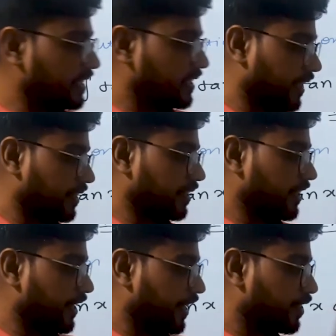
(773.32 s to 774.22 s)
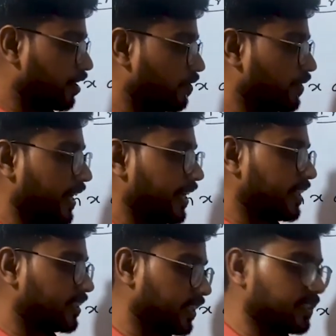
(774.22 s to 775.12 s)
say the integration of
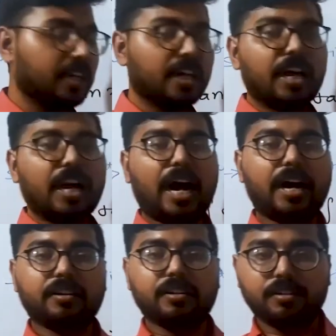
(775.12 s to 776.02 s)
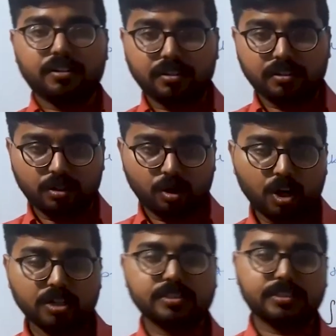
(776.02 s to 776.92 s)
10x is
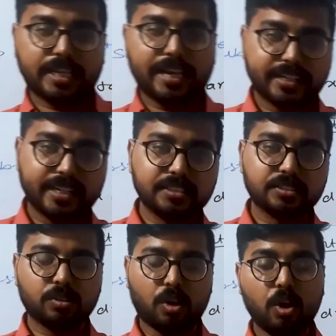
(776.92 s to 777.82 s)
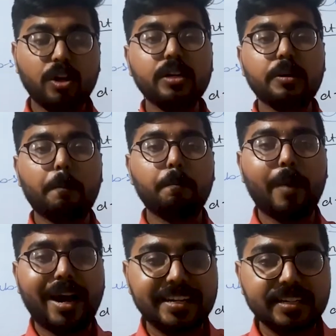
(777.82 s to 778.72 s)
log sec x or
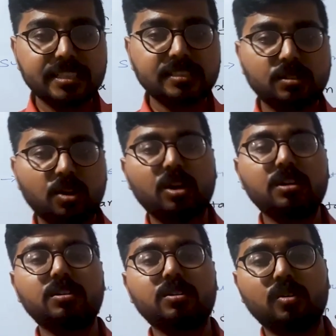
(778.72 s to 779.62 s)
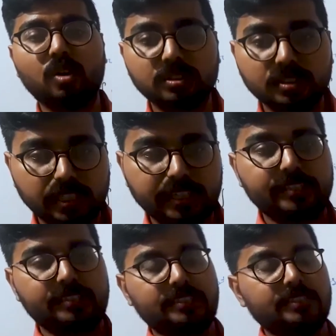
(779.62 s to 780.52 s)
minus log cos x.